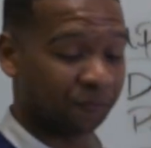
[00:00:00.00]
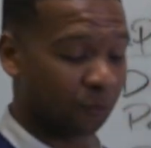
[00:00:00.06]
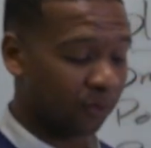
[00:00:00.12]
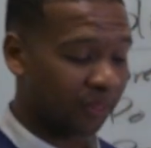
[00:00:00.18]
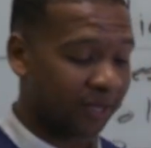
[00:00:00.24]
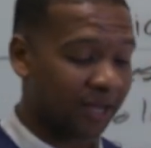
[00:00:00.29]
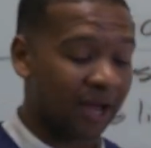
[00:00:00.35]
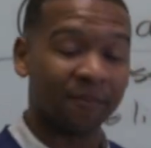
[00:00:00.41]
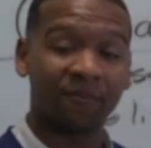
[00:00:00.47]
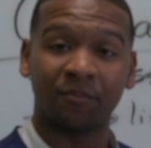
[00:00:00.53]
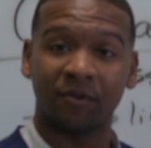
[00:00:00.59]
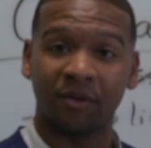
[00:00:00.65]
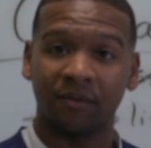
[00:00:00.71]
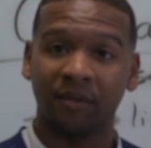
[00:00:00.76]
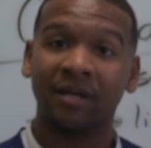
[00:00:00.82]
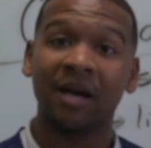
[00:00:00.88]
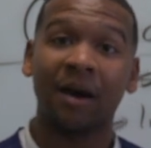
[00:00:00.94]
for the
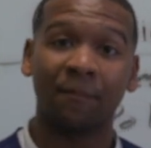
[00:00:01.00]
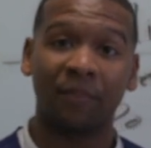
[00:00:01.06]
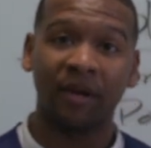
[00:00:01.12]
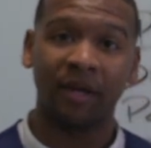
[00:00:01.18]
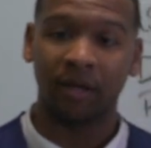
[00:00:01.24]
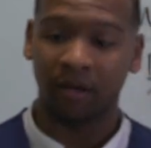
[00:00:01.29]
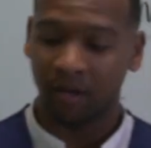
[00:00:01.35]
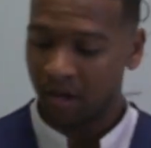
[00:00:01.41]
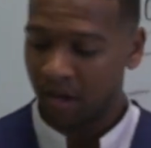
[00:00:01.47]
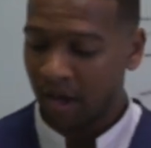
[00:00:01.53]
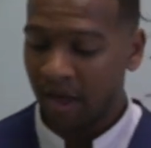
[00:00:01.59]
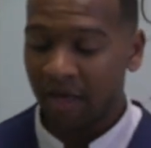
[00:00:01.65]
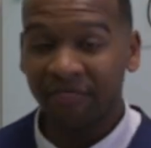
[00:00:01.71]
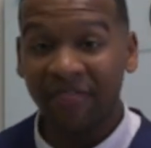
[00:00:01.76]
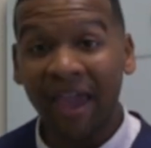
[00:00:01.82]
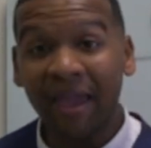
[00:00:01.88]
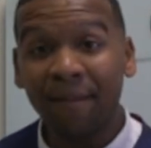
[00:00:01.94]
company.
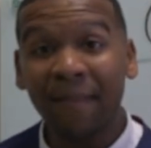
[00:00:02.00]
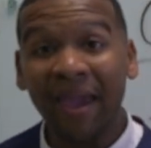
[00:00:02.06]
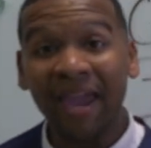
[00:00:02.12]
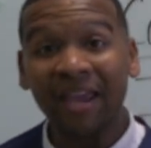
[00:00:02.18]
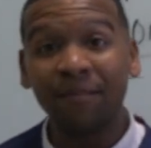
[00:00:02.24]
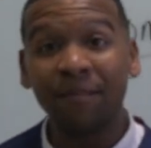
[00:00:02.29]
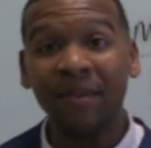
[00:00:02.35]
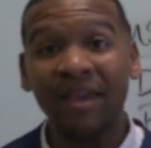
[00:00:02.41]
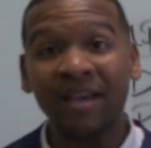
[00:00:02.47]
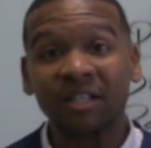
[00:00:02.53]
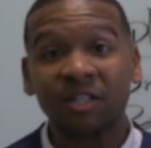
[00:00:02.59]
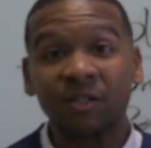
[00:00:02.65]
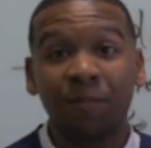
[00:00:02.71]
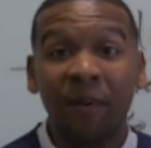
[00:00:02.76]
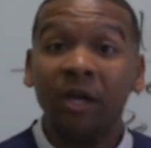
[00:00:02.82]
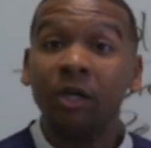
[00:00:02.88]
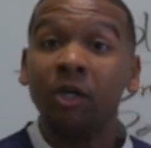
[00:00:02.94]
They made me
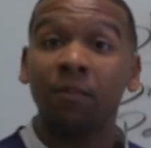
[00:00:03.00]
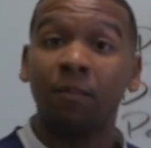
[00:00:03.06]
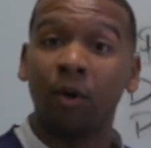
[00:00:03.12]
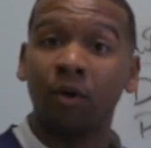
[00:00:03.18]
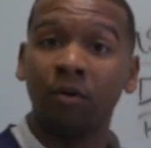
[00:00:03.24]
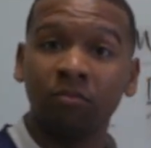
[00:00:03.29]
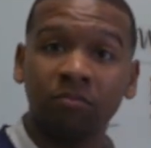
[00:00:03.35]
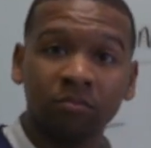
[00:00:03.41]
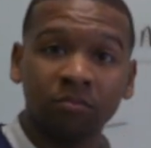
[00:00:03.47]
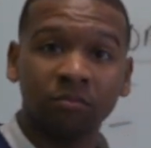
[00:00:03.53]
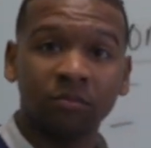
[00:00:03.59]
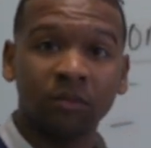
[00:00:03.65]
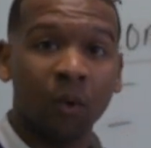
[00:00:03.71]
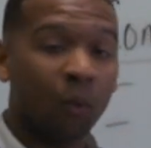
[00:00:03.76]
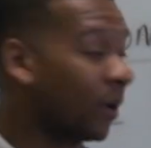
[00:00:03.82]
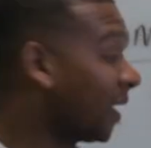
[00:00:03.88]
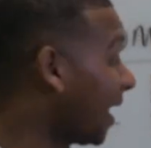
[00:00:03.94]
expendable
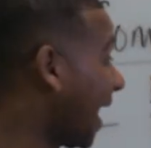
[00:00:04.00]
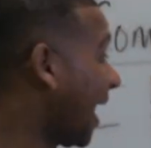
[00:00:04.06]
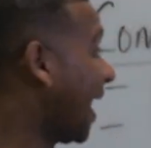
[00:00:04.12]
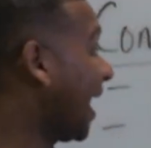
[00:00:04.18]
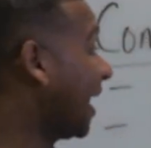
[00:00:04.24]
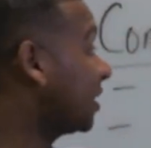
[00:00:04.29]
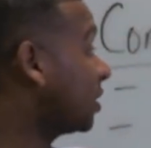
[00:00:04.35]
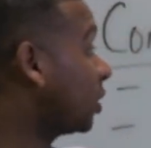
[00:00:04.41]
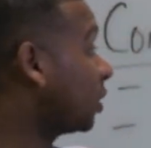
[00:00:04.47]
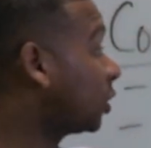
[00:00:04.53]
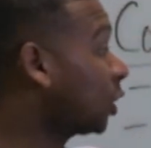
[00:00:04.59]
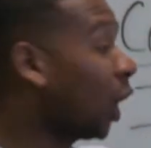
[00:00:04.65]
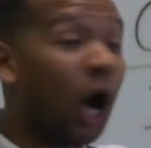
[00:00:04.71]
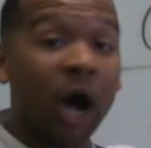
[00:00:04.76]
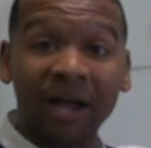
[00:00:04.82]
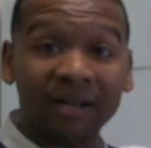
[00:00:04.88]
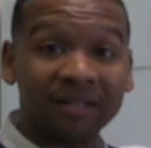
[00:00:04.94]
when I
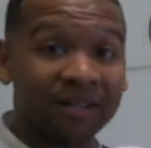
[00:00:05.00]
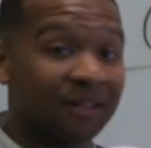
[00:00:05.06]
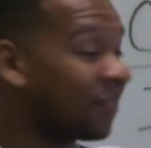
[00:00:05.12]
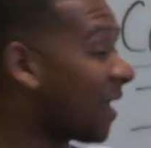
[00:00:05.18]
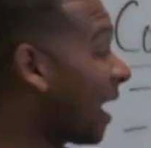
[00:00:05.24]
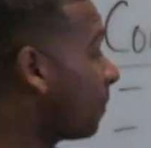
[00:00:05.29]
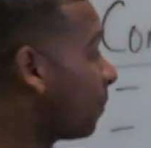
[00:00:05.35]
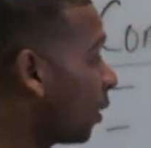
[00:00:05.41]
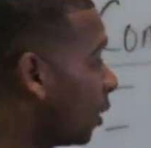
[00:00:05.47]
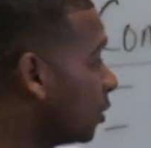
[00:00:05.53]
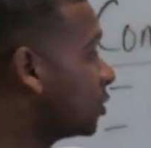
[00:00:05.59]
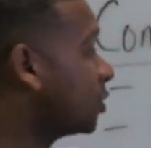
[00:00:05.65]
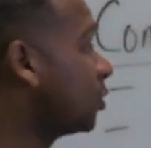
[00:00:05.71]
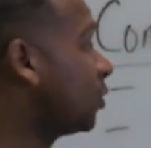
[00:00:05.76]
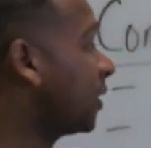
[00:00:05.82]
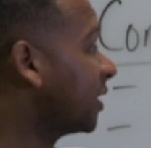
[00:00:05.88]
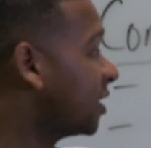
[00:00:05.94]
thought that
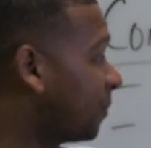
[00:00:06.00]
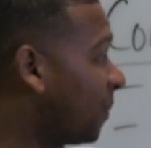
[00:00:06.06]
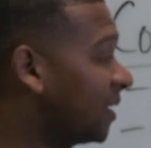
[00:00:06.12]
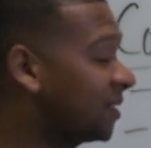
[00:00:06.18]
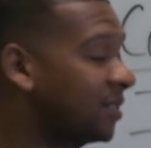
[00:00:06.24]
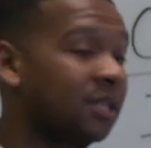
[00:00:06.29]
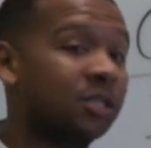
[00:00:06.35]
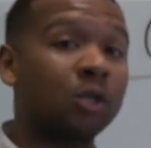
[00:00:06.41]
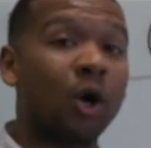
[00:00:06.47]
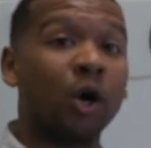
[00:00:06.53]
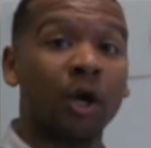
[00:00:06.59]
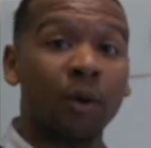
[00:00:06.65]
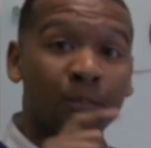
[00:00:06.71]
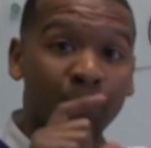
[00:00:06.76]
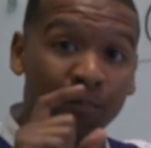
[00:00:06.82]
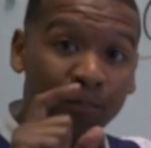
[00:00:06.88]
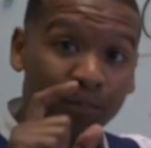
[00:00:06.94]
personal expenses on
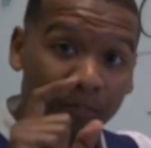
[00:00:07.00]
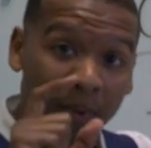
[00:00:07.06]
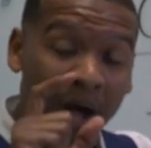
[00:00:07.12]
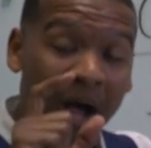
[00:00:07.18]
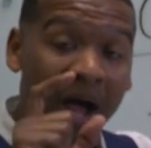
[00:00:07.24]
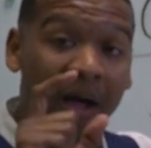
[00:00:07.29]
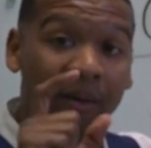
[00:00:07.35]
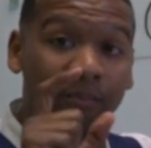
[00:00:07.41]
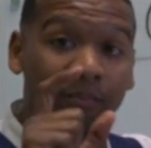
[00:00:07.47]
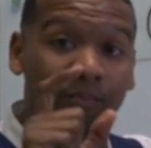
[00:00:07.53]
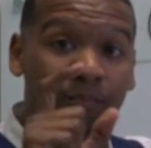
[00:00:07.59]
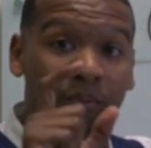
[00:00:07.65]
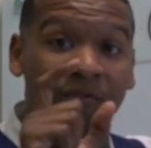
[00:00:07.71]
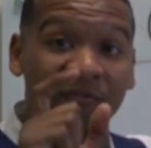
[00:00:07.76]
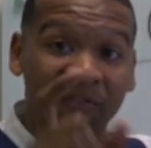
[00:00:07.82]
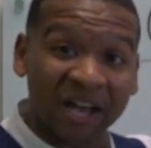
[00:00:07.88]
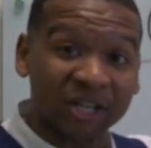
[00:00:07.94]
a
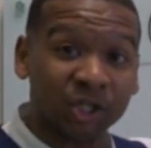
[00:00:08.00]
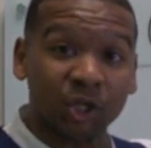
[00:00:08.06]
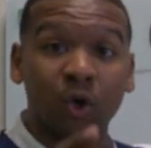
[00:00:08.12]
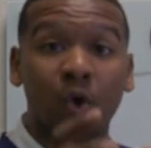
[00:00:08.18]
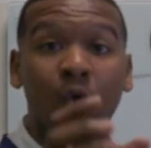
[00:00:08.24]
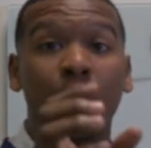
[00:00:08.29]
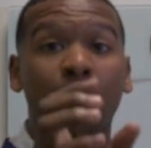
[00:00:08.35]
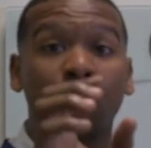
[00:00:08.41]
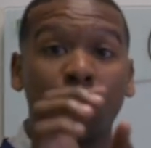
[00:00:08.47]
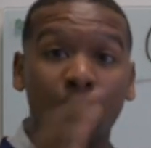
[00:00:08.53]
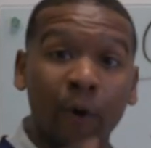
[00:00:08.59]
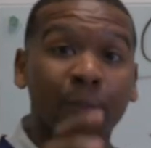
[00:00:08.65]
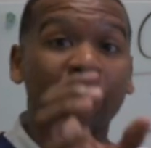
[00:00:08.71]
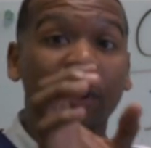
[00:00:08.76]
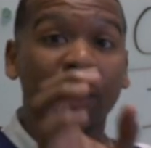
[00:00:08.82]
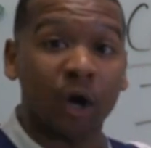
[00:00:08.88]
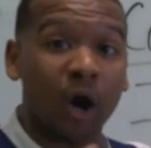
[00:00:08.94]
professional or a
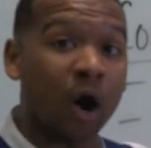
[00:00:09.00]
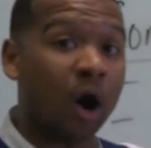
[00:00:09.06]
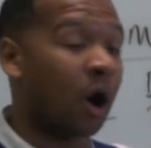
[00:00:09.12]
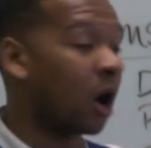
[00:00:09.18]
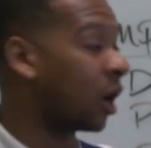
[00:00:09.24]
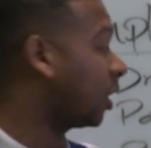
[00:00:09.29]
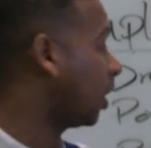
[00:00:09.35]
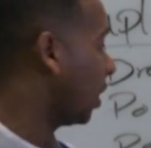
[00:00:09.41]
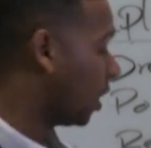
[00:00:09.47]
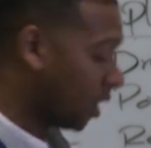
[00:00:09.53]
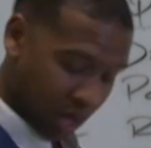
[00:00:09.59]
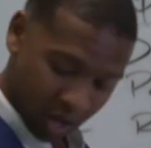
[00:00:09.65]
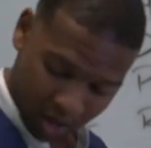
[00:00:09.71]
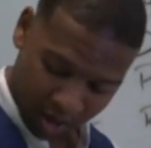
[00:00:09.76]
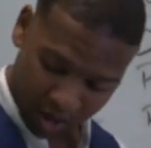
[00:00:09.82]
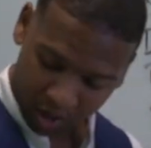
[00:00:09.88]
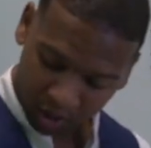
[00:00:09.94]
corporate card
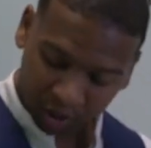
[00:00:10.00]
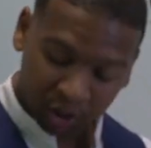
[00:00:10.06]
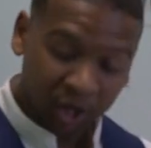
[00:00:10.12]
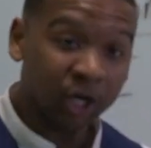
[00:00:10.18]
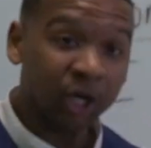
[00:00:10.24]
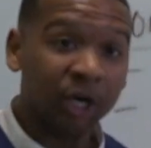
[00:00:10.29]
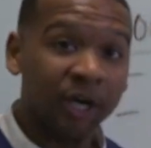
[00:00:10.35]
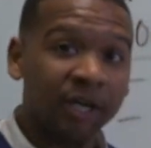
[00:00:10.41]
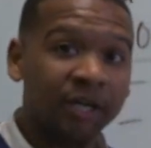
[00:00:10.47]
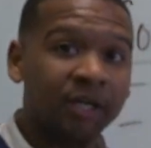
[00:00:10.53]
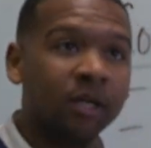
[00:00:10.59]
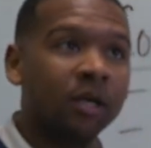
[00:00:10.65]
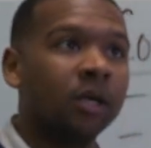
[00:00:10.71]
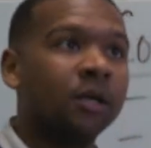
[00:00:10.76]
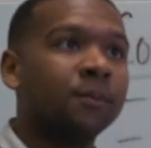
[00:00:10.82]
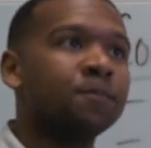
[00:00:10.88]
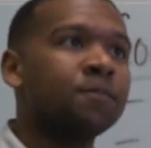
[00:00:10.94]

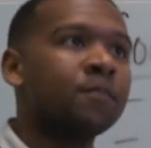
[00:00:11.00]
could